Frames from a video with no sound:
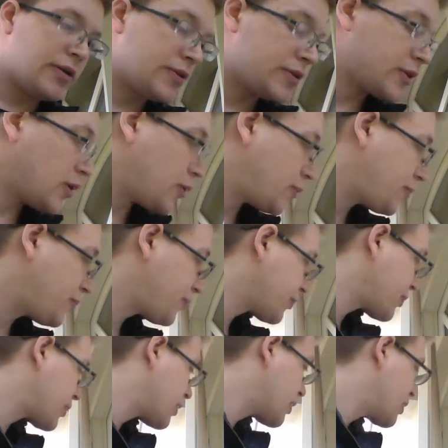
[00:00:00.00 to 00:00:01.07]
So,
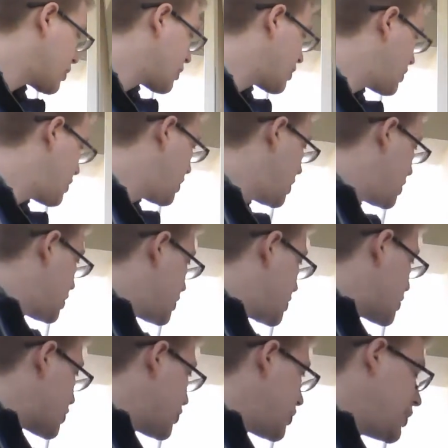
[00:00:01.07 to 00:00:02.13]

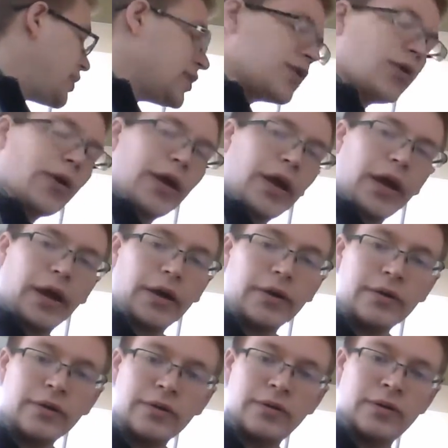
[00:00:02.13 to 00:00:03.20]
screening's
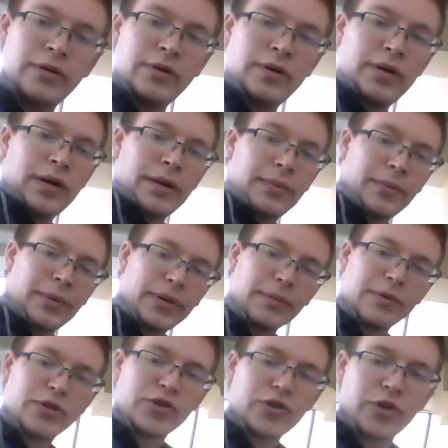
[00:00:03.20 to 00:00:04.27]
okay, but
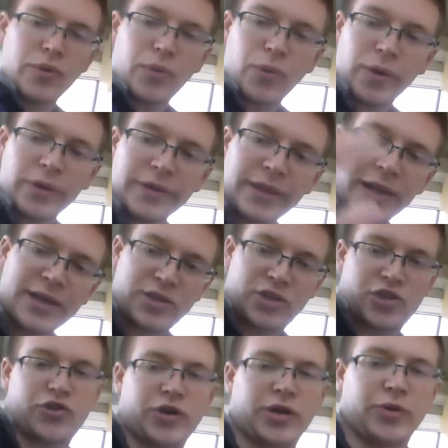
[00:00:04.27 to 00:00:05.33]
let me show you one
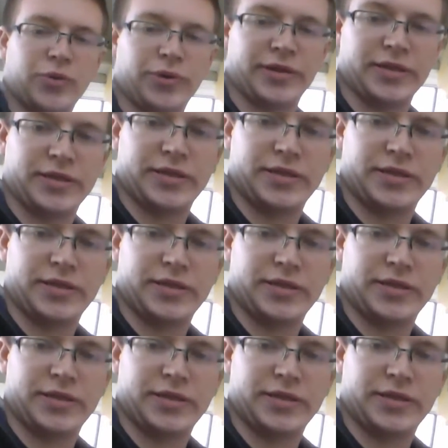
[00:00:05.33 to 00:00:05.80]
last trick with this